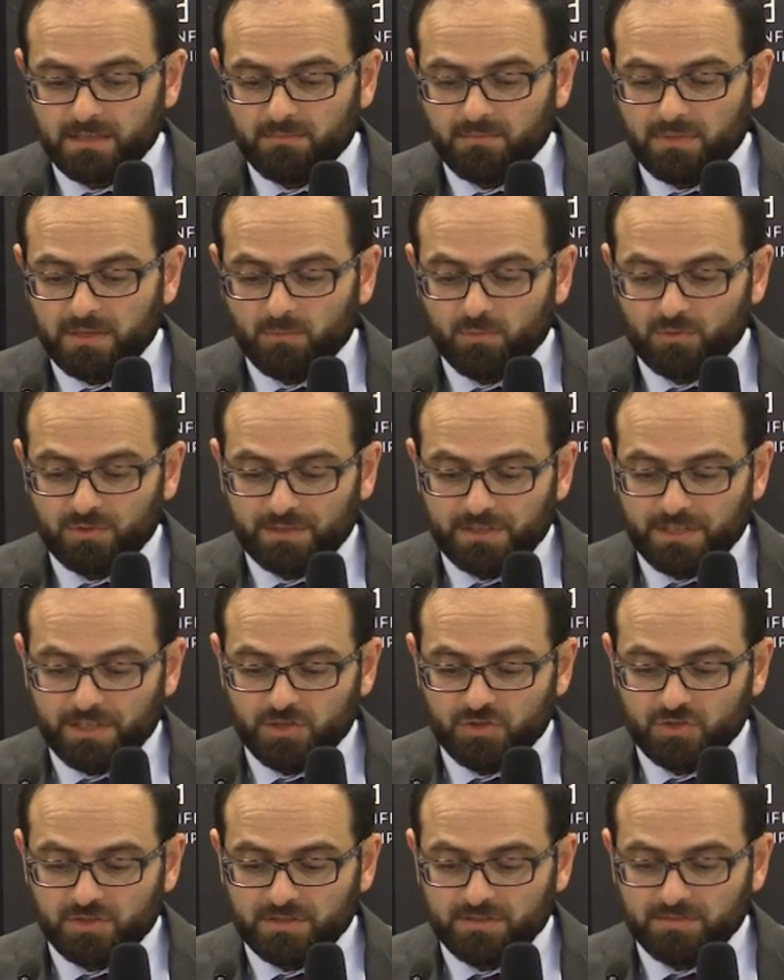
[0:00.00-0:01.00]
by
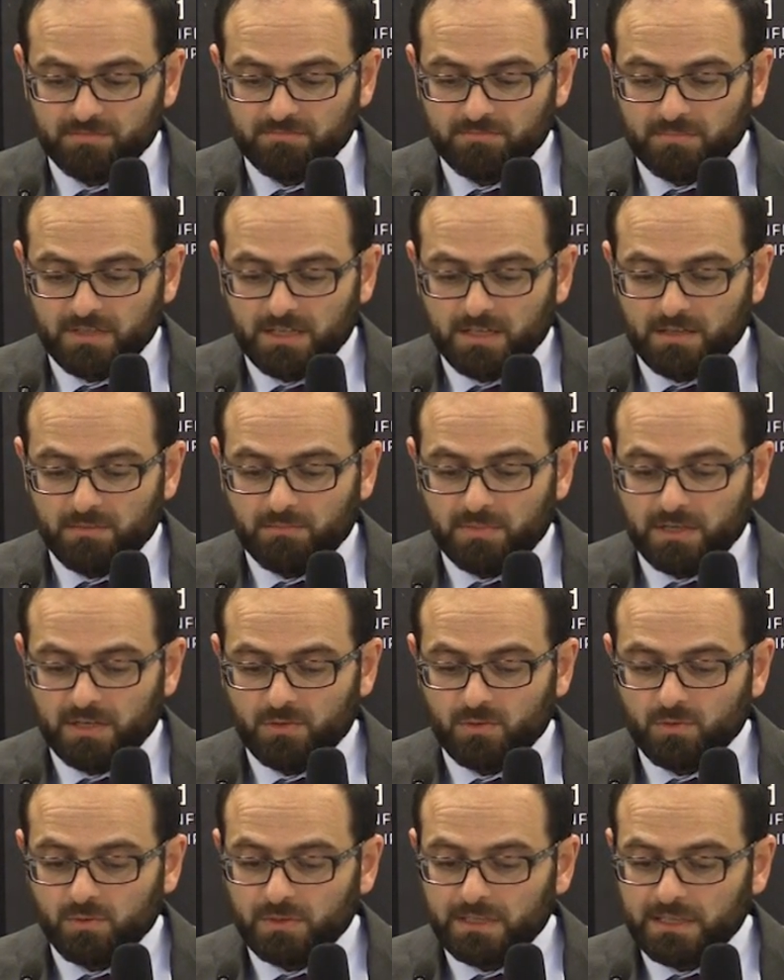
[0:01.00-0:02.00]
moderation, by
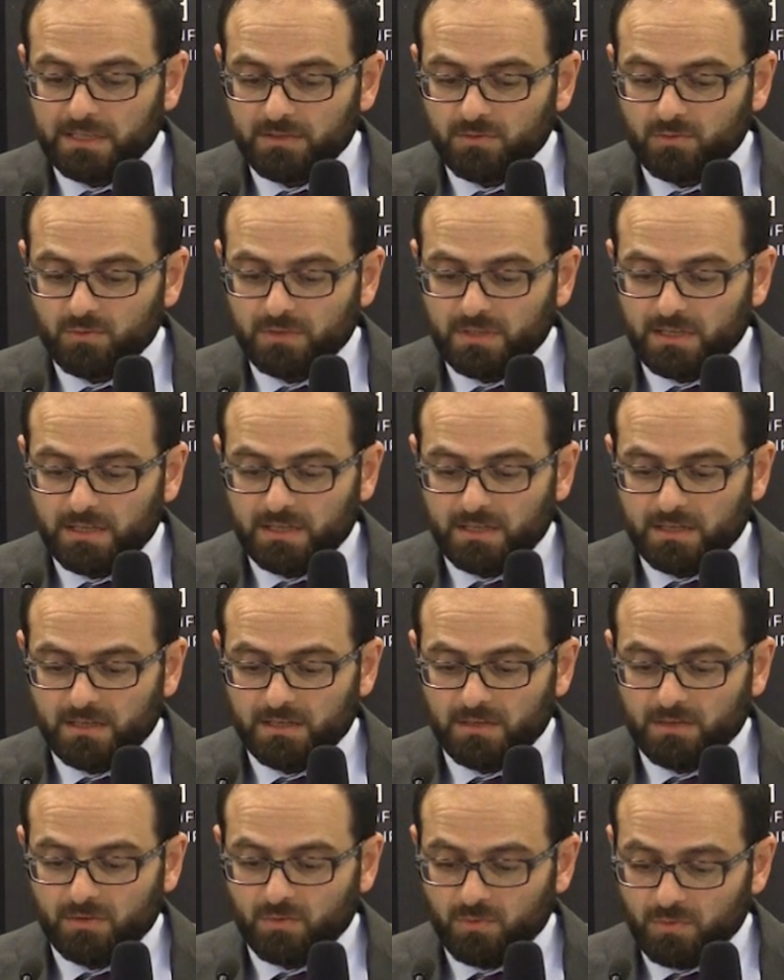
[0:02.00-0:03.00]
calling to the
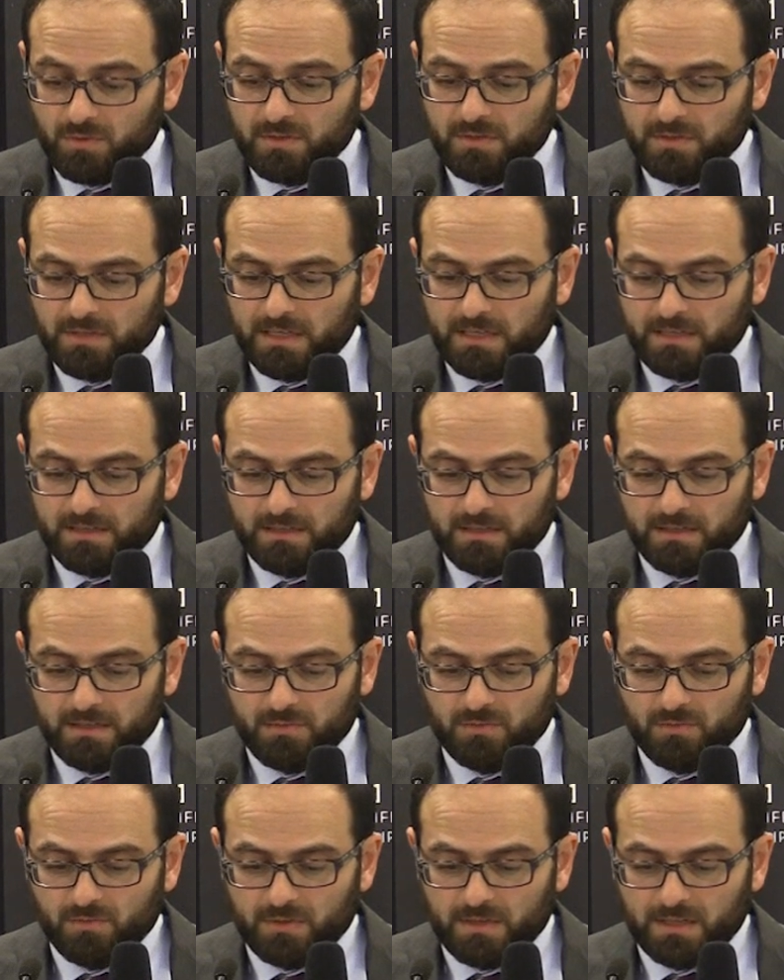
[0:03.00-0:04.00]
good and
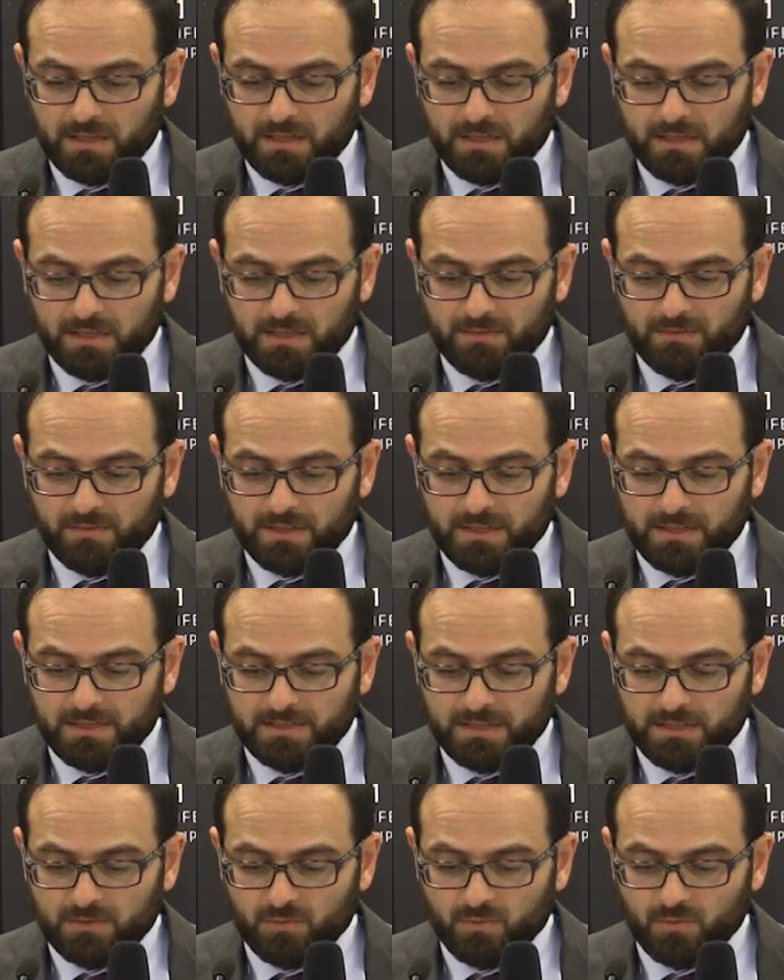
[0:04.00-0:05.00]
not to the
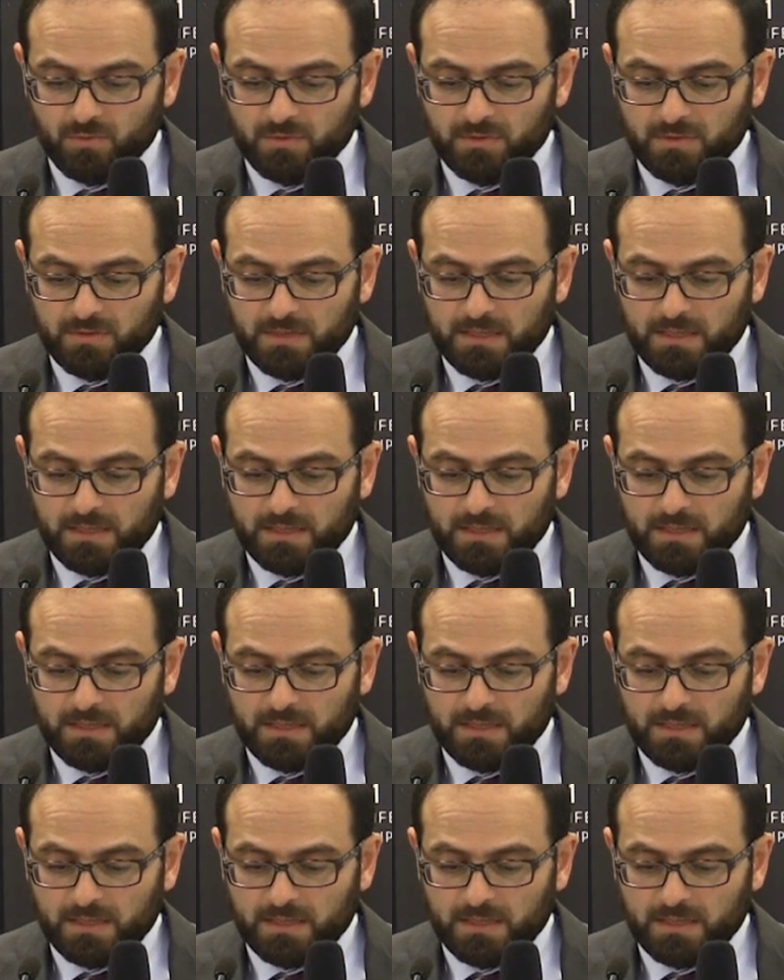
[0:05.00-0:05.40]
evilness at all,